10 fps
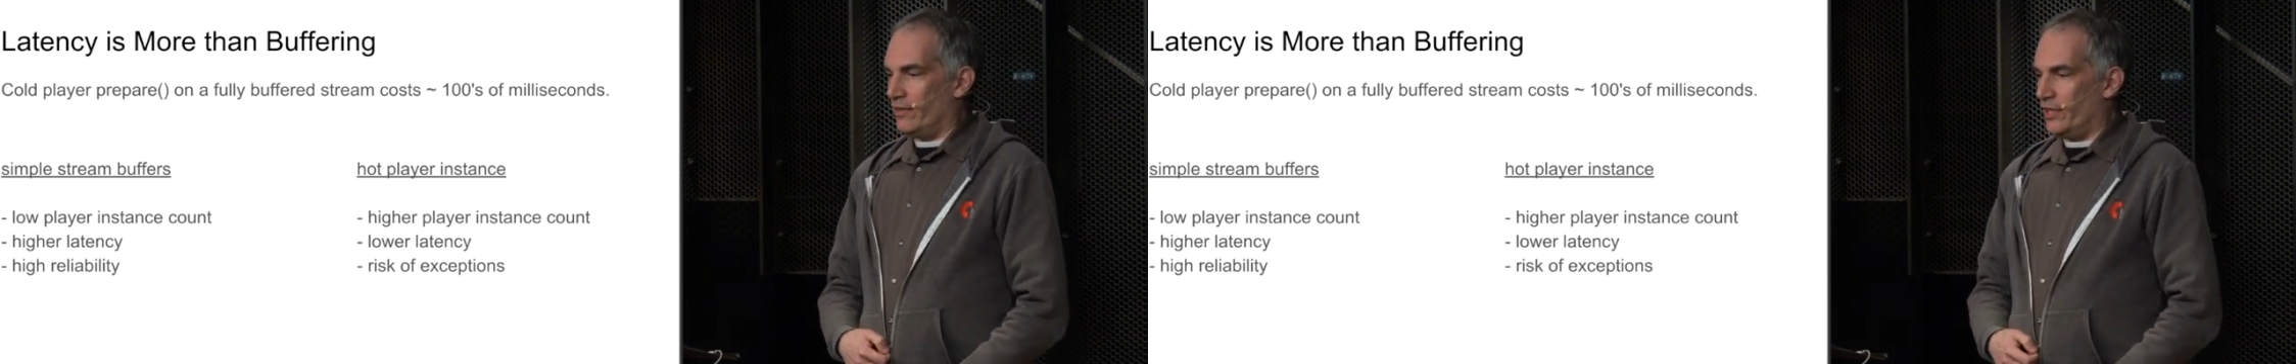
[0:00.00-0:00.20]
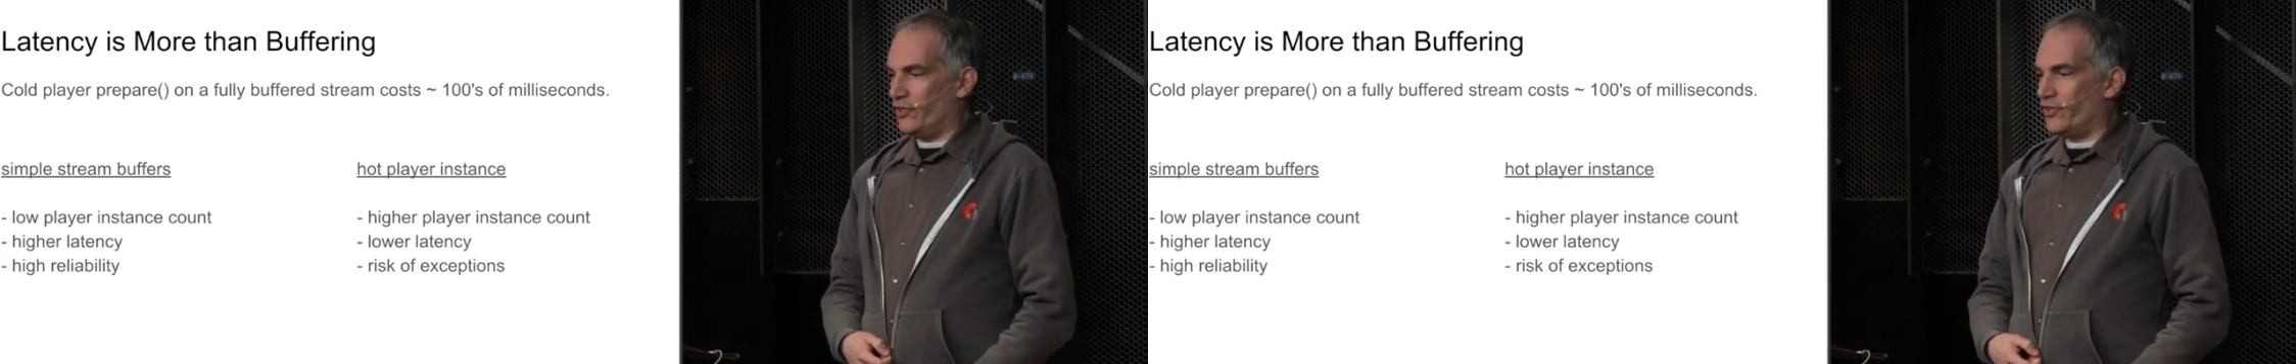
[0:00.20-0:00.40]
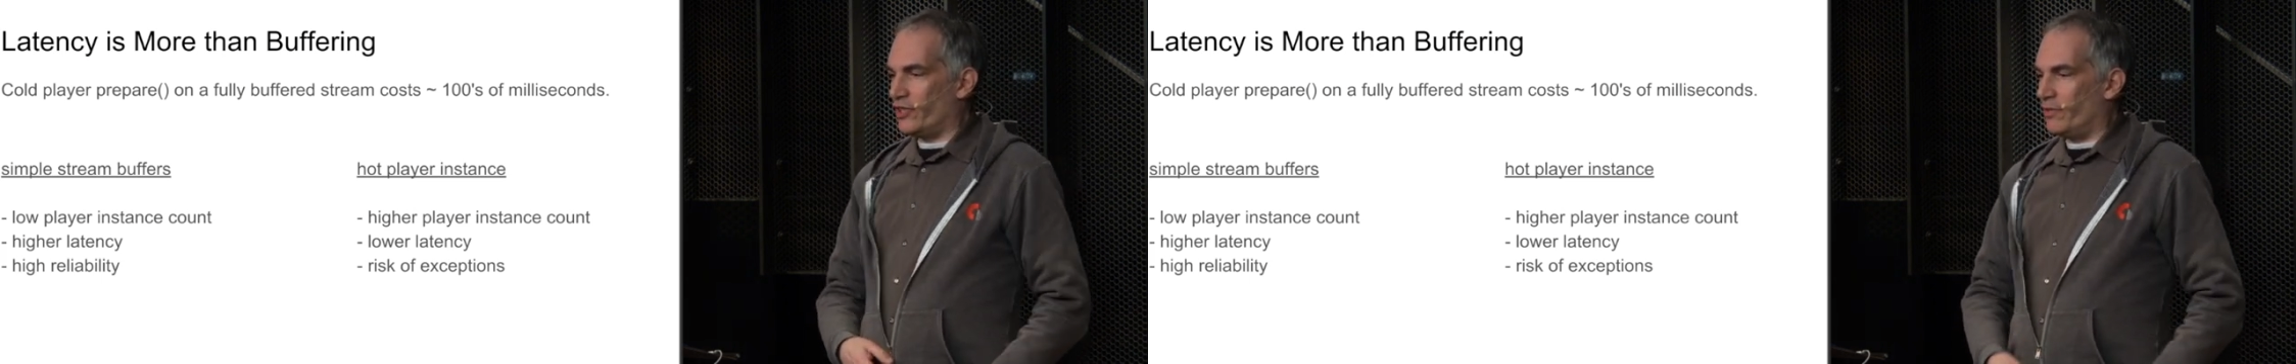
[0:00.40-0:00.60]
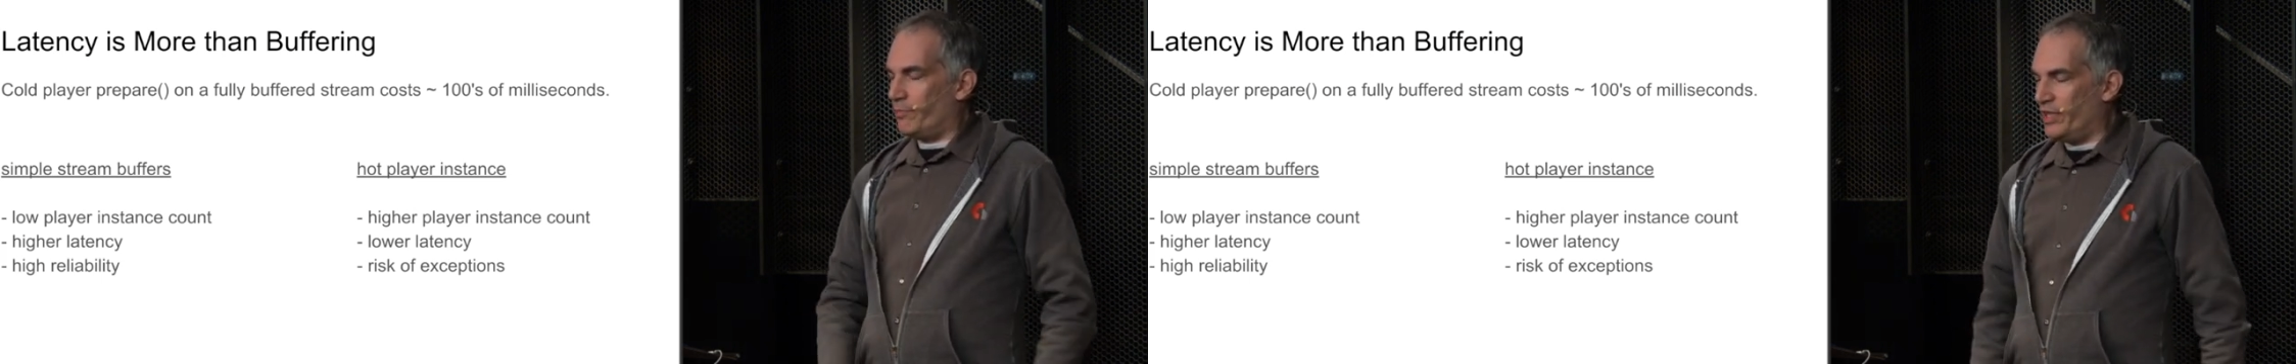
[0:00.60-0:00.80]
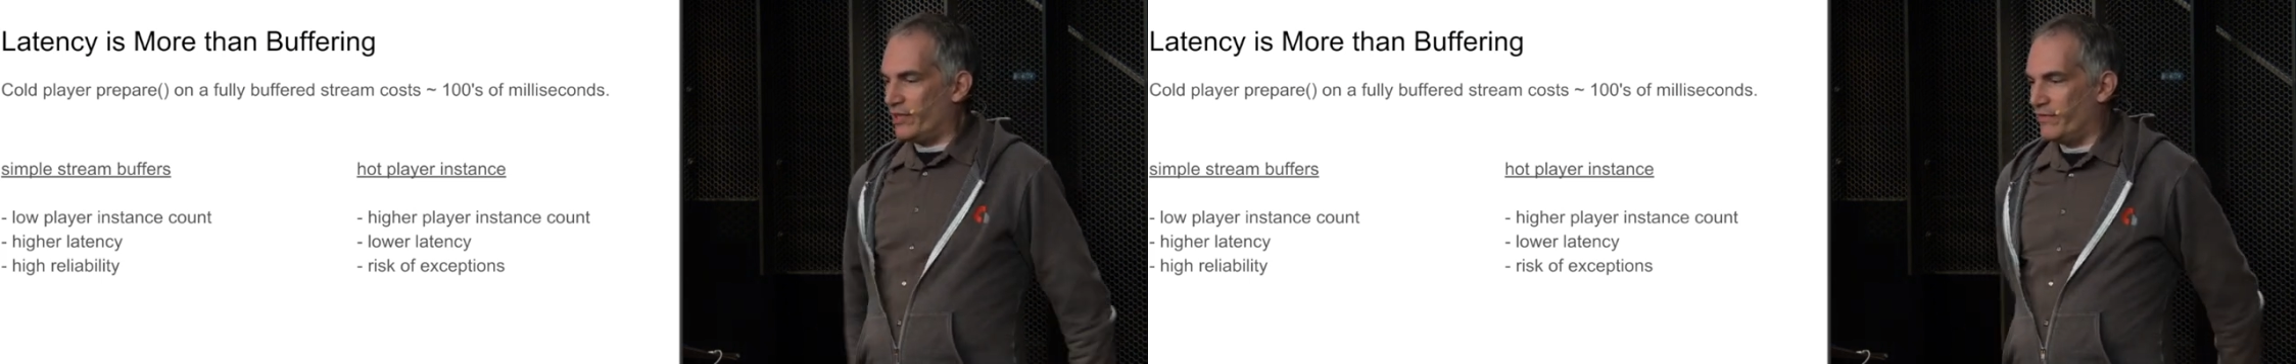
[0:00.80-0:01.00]
This is just a
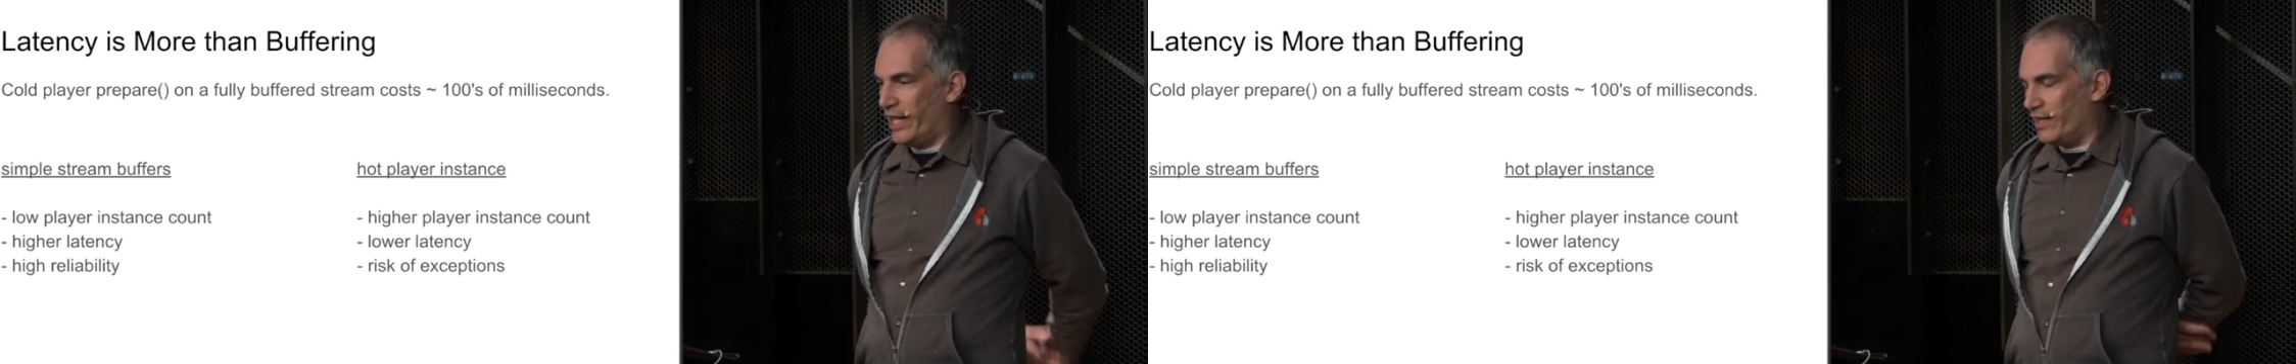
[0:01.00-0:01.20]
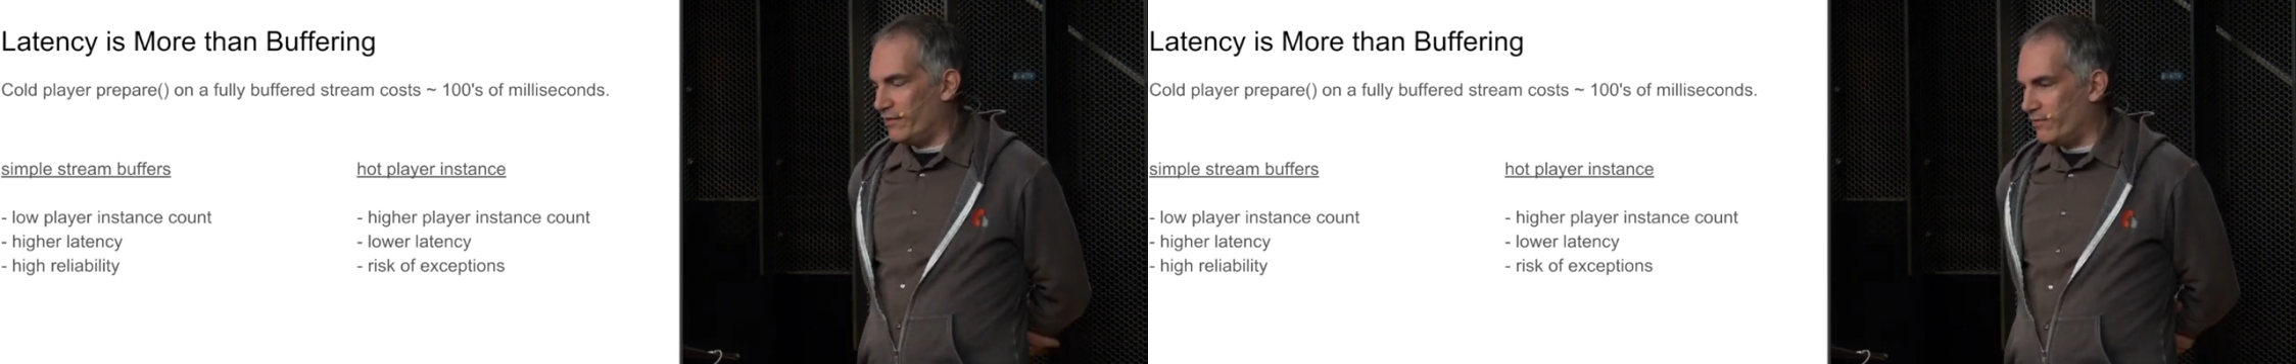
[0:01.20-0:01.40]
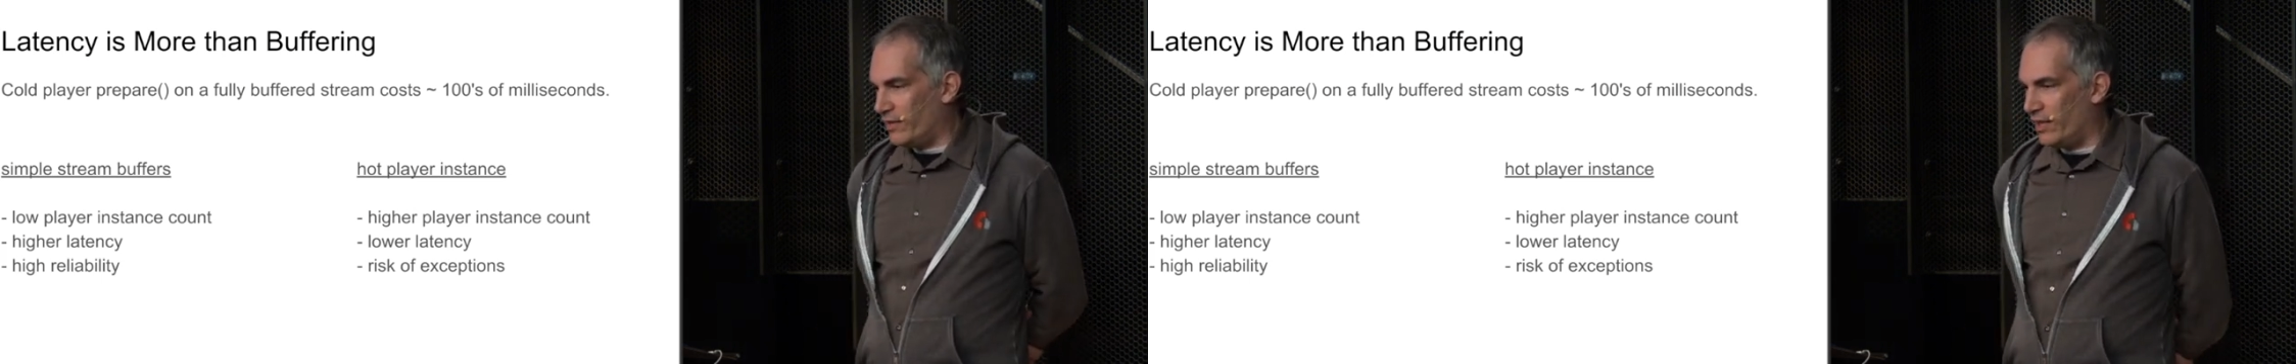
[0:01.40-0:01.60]
piece of data.